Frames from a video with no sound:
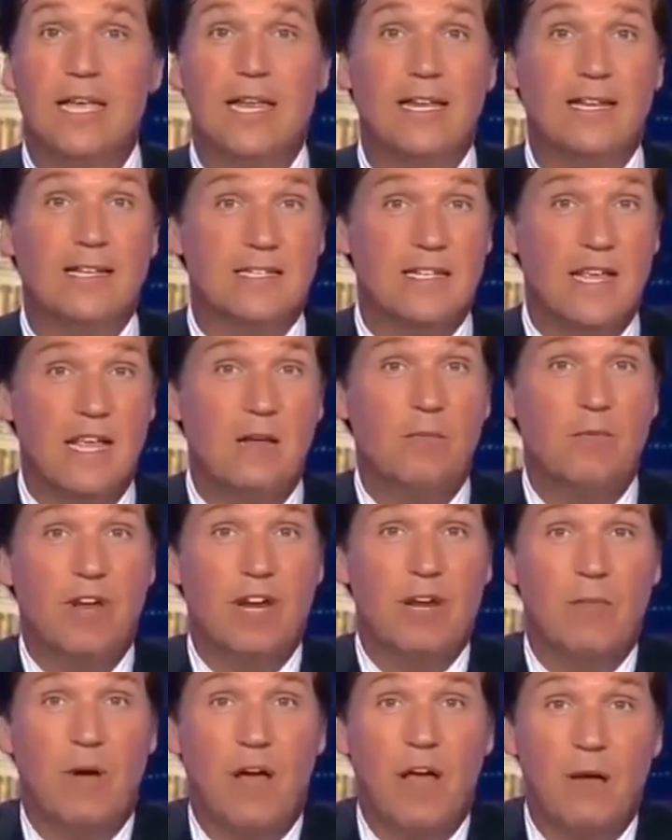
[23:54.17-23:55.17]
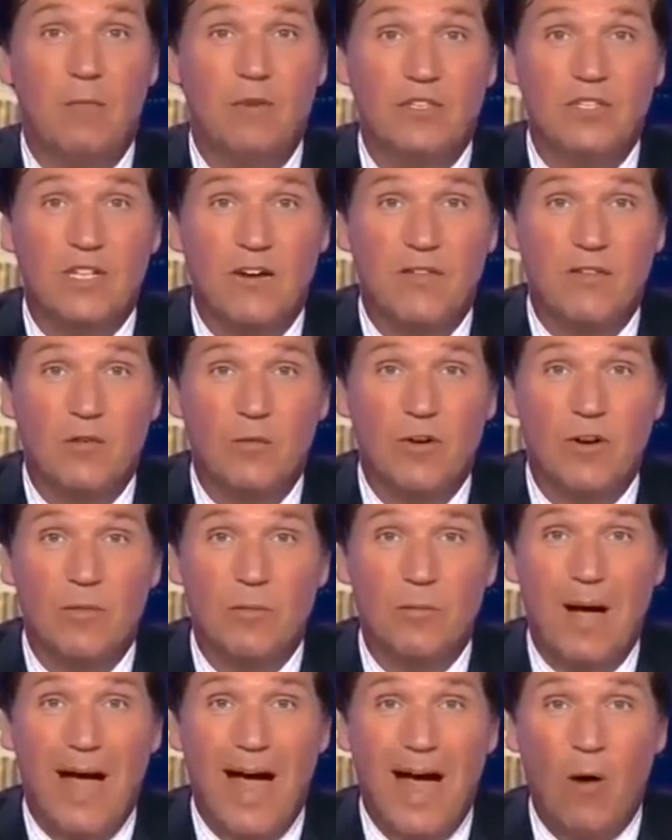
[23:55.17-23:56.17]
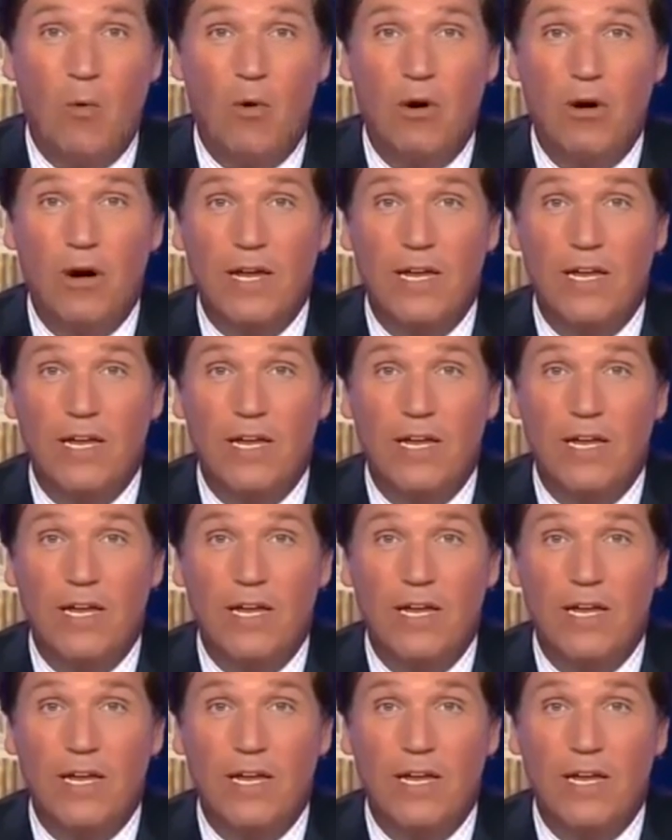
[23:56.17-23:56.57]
getting celebrated by almost everyone in power